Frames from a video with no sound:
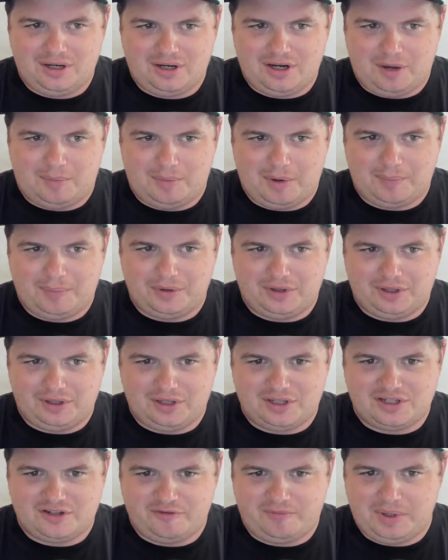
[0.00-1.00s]
come up with a
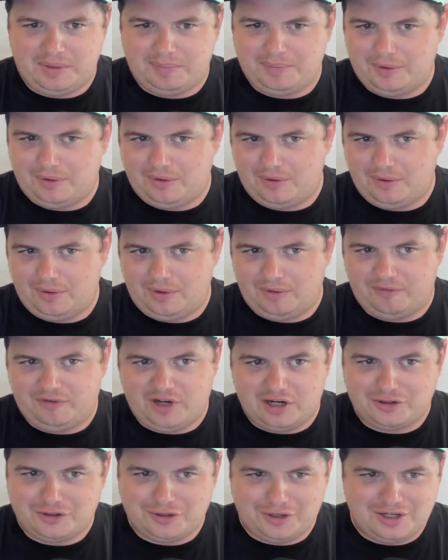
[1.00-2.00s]
list of
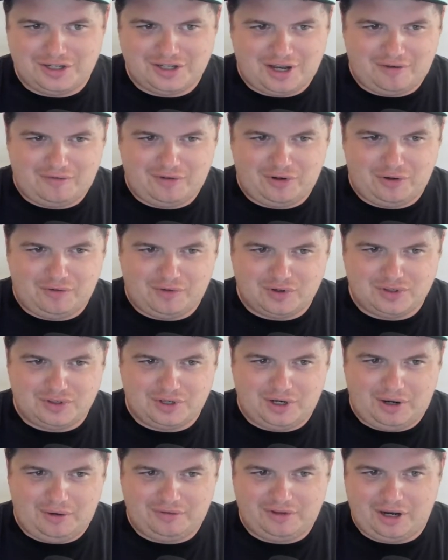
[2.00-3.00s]
countries that have universal
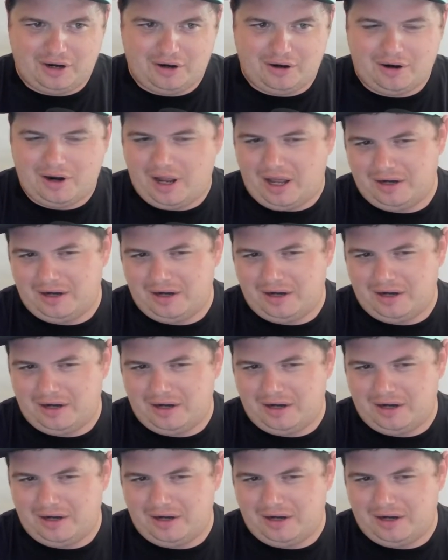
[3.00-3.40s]
health care,